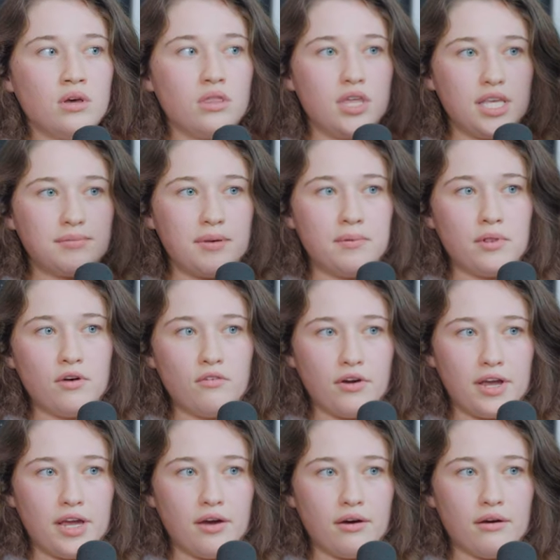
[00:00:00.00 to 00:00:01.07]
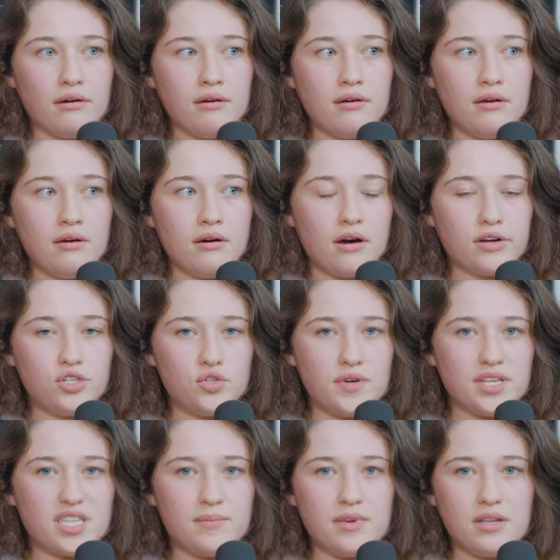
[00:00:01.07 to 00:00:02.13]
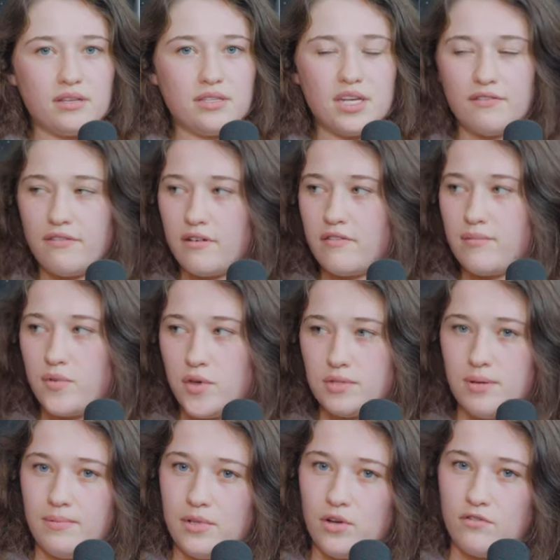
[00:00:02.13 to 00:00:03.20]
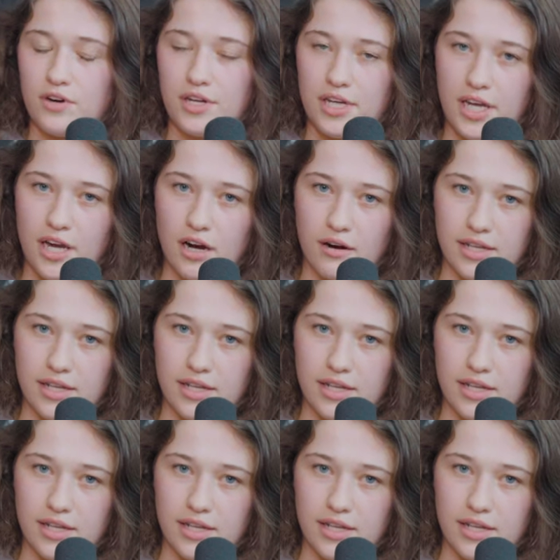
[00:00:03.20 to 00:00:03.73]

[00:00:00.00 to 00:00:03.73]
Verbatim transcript: these people over here are doing something different from those people over here.